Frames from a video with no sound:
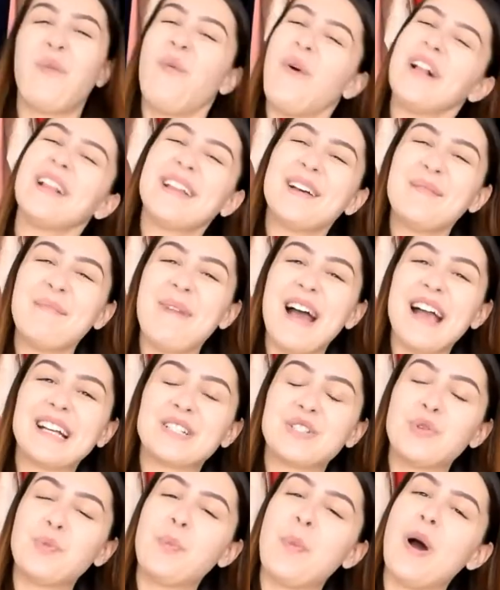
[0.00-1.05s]
Welcome
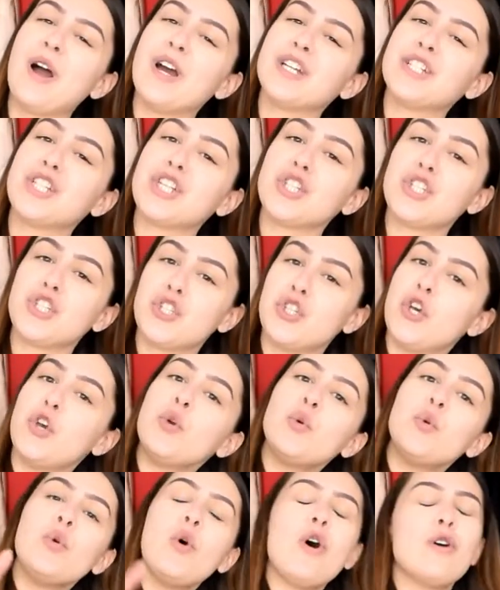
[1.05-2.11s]
back to part
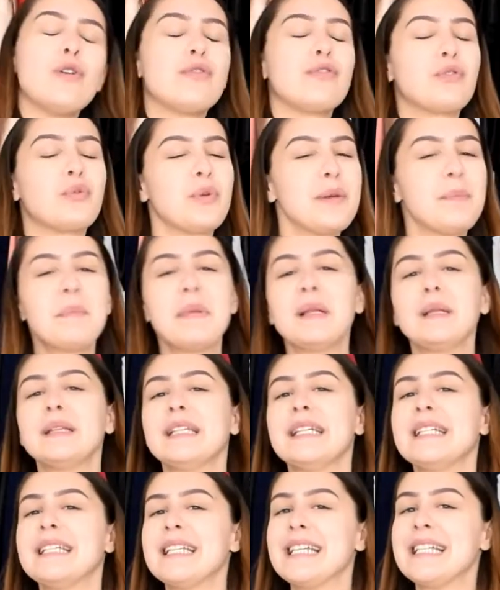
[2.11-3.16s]
2 of
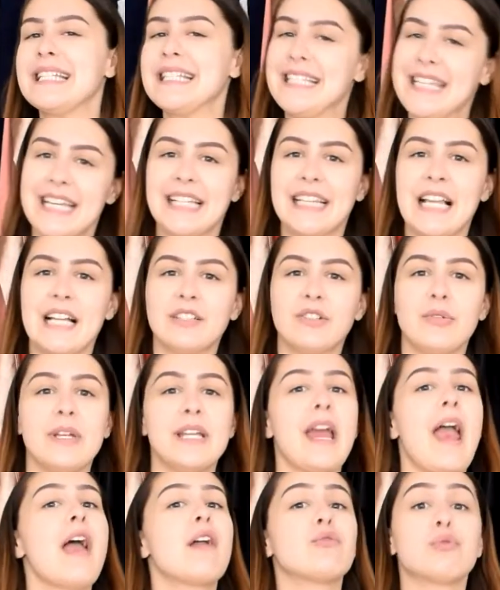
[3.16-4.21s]
rebuilding,
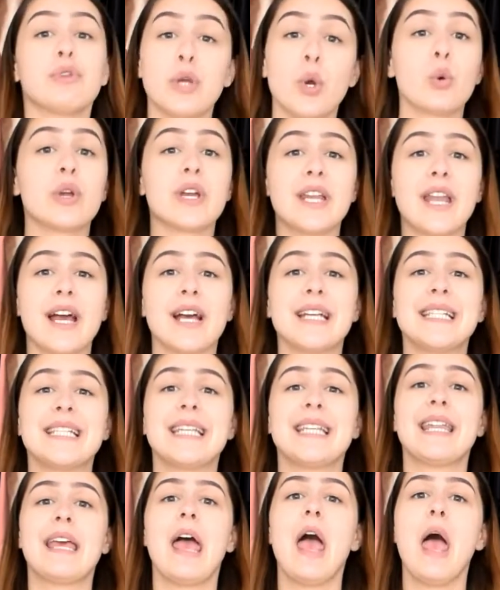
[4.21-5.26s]
decluttering and
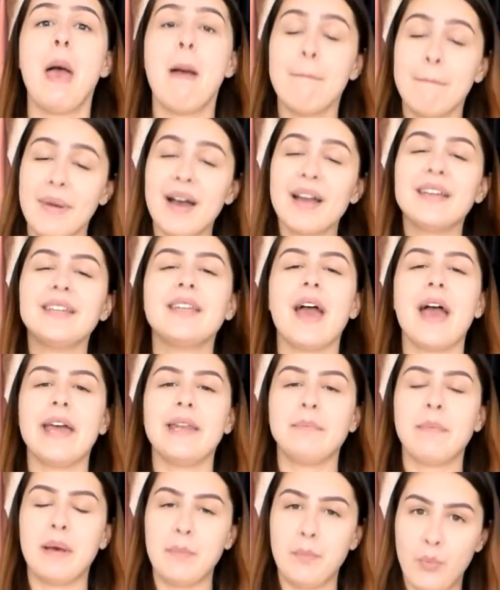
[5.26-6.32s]
reorganizing mine
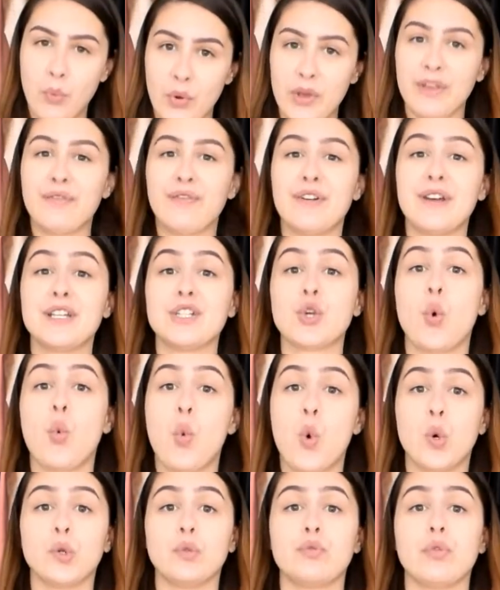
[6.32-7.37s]
and my boyfriend's
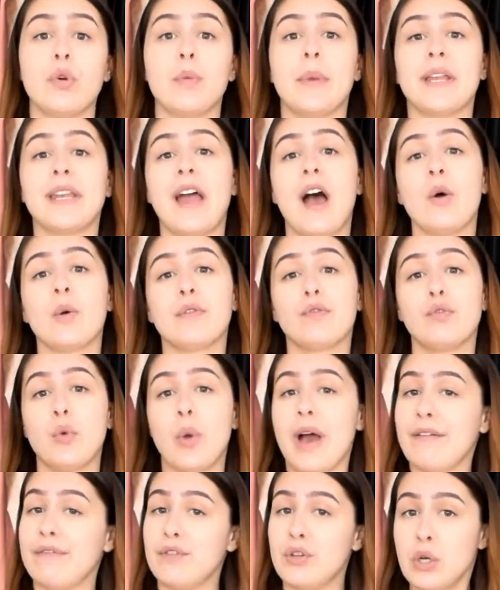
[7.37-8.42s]
wardrobe. Now if you
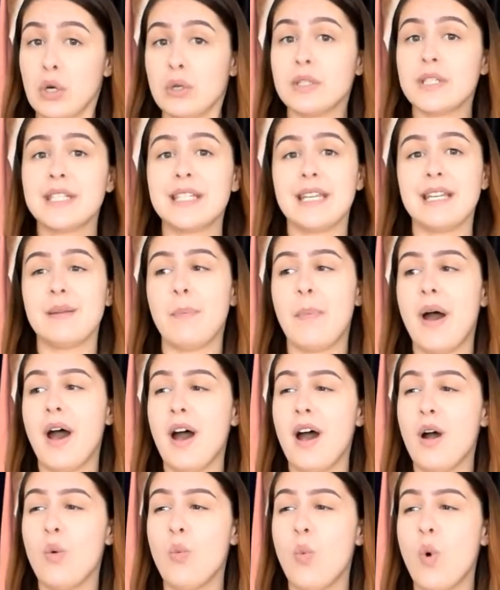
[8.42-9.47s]
have not seen
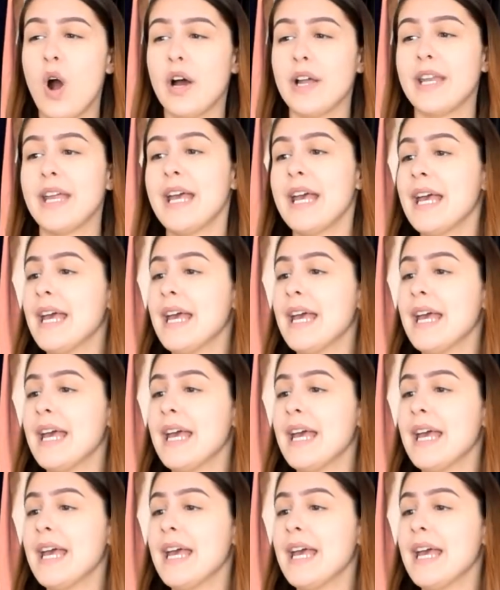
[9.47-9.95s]
part 1,